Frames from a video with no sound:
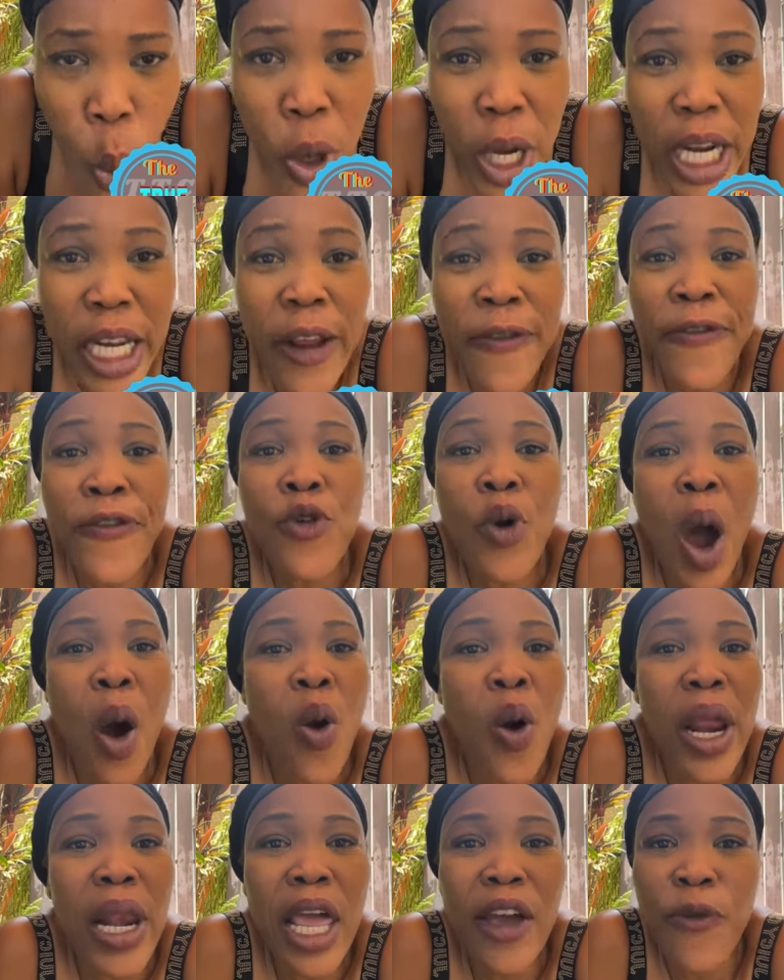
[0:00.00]
We, the few
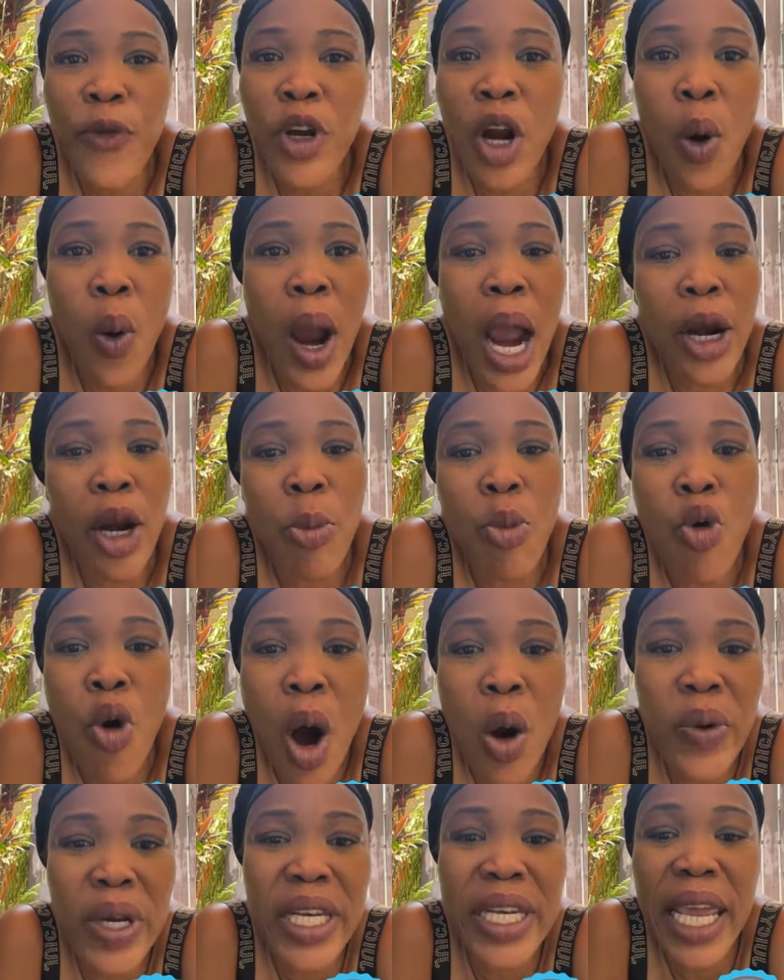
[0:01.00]
who are left, we don't want no
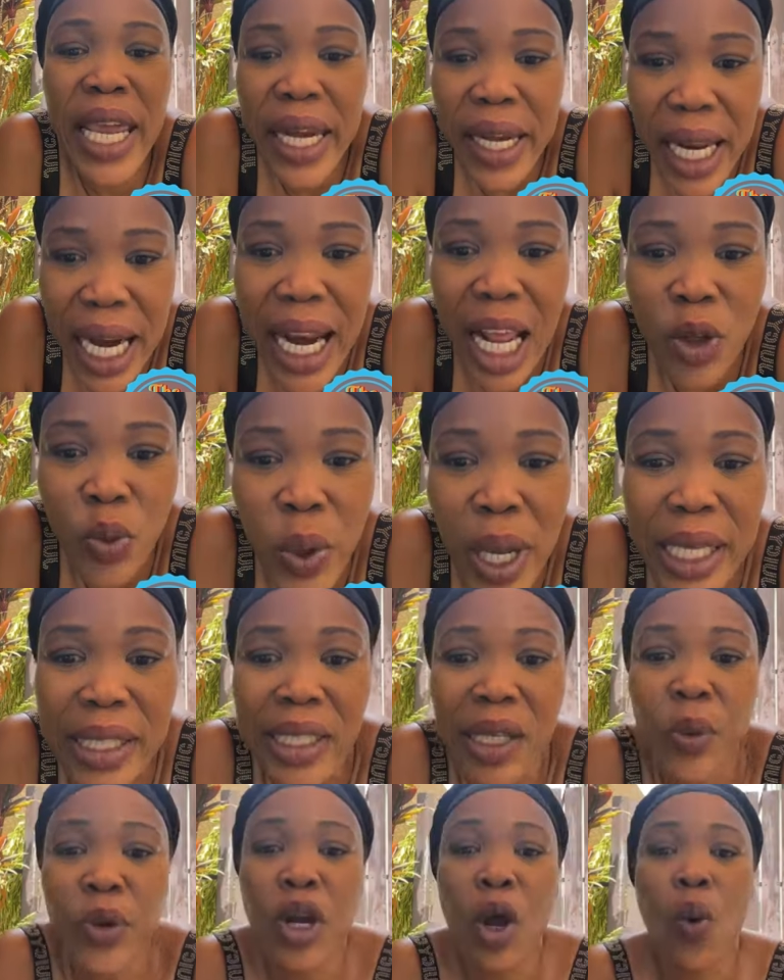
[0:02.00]
more, we dead. That way
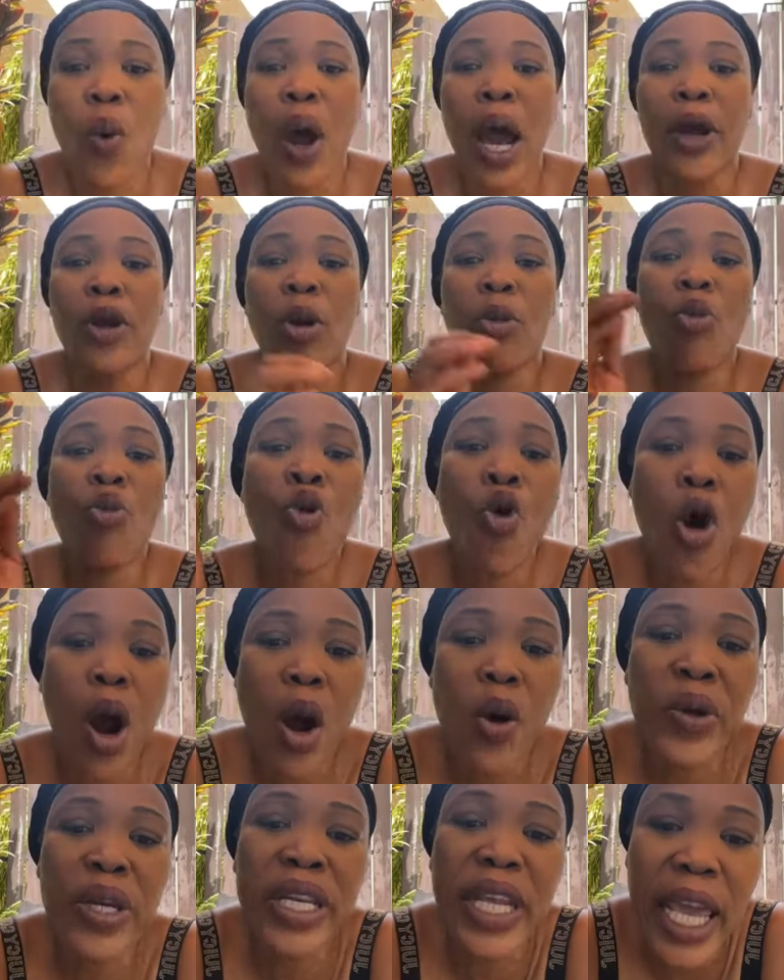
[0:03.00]
I say we don't want no
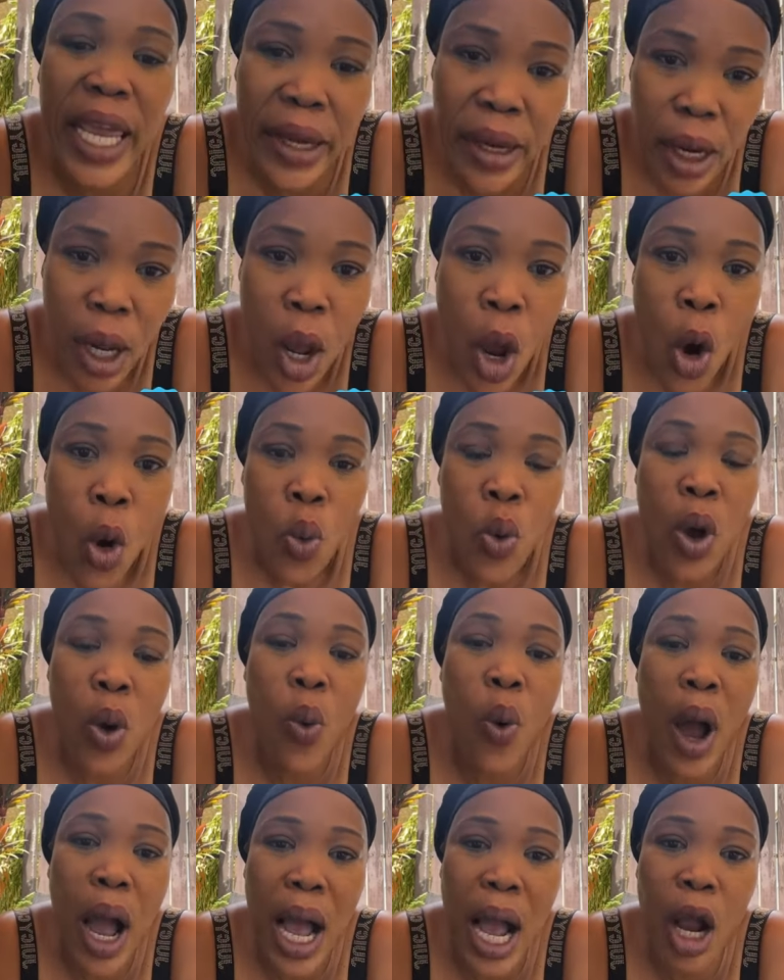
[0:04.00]
more, we dead.
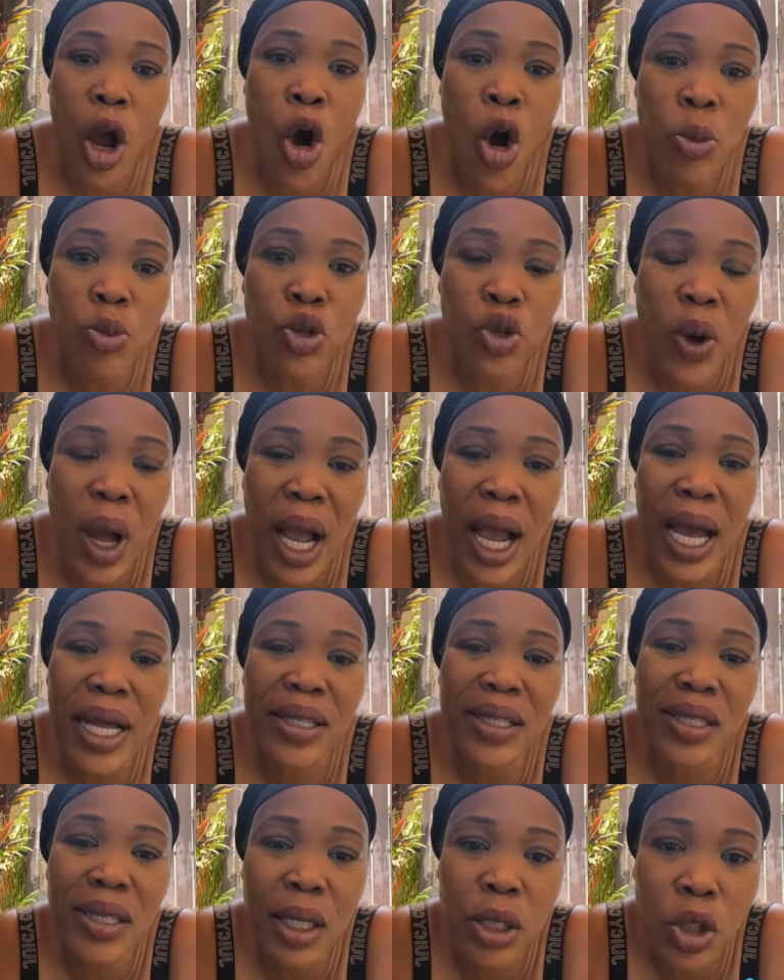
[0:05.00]
We want to come to a
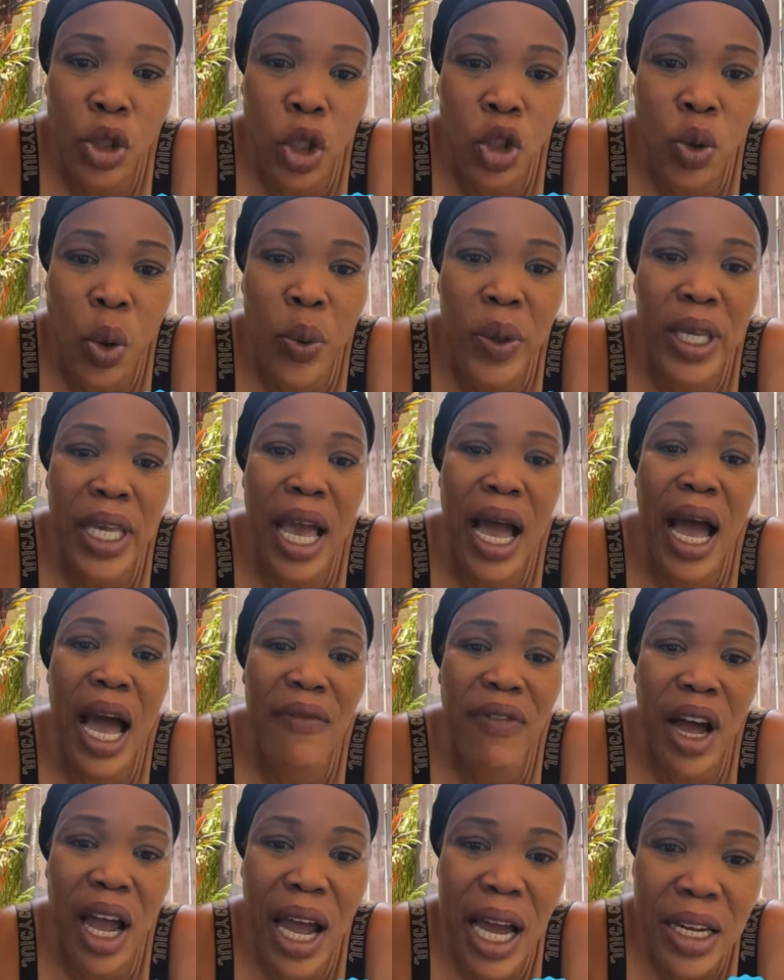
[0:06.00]
consensus where we can
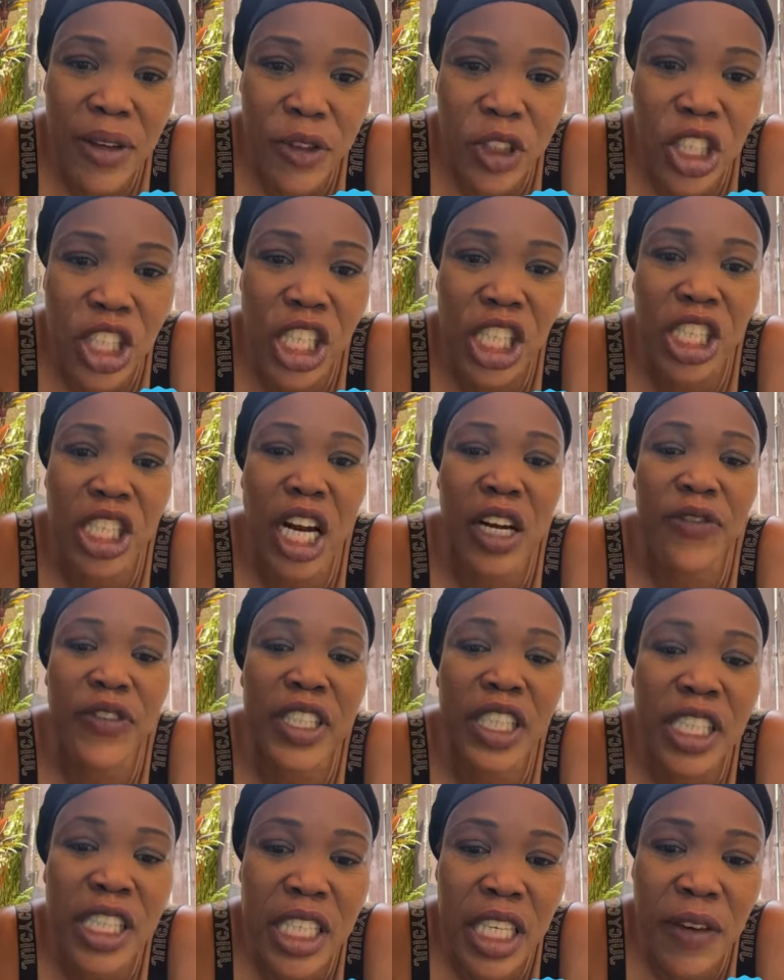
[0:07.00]
have a conversation
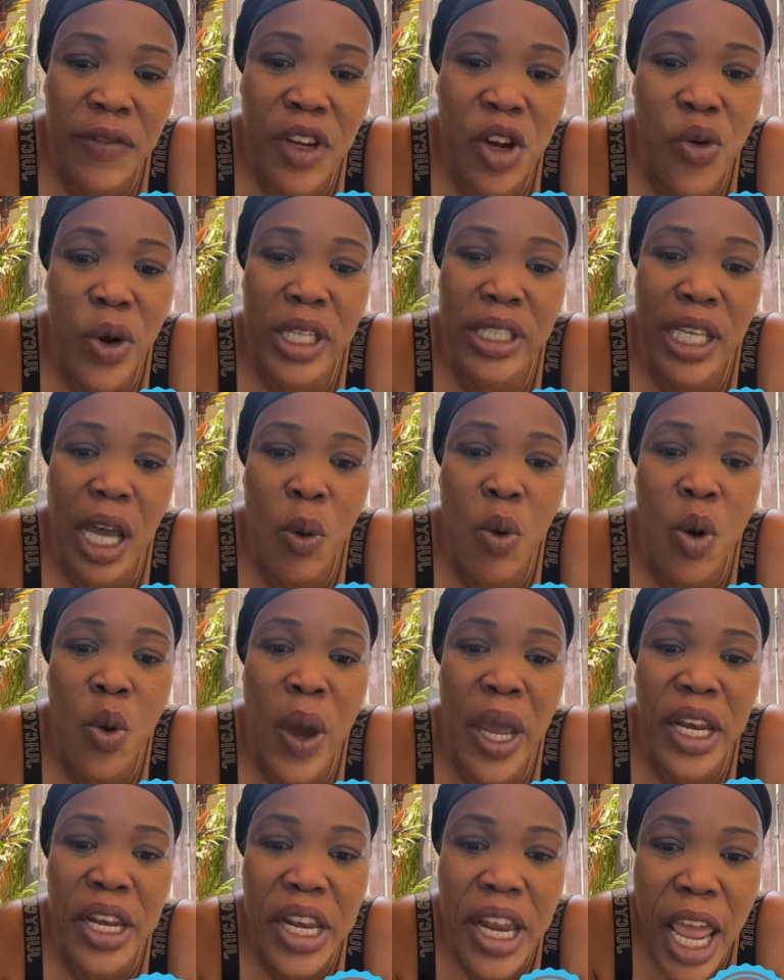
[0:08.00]
to save the rest of
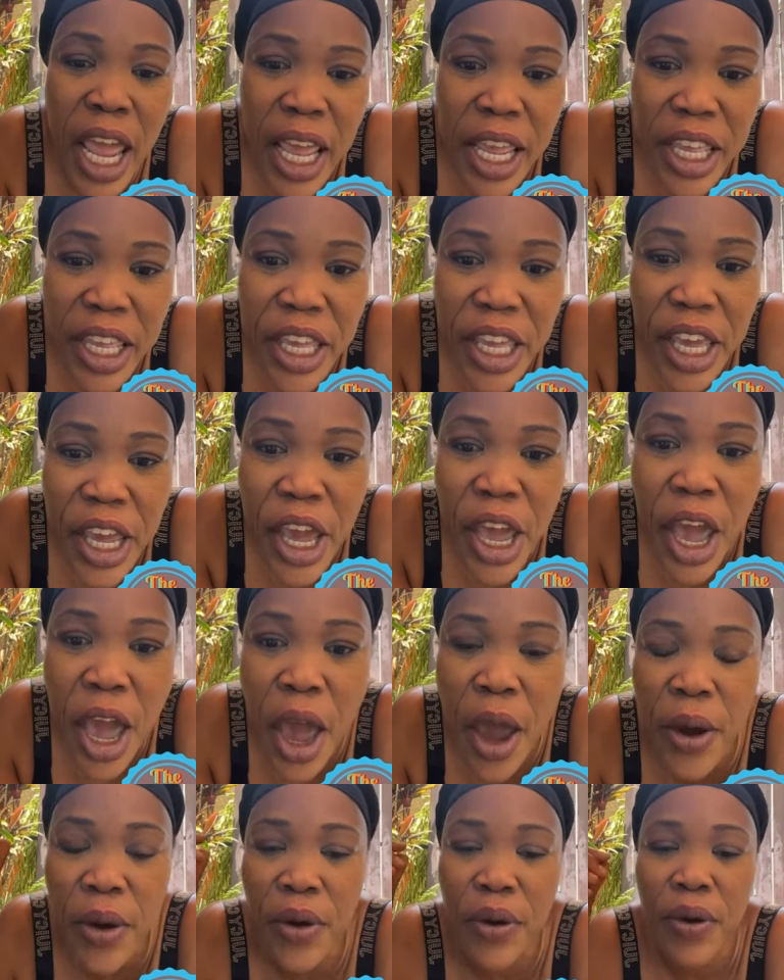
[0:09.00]
we were there.
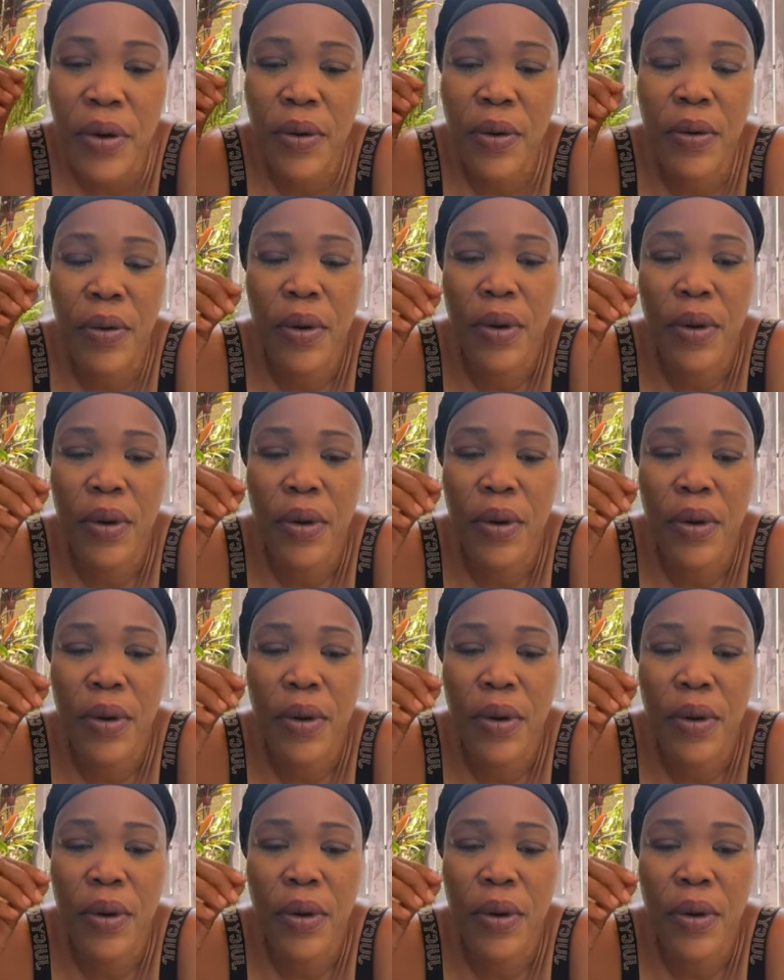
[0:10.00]
Yeah.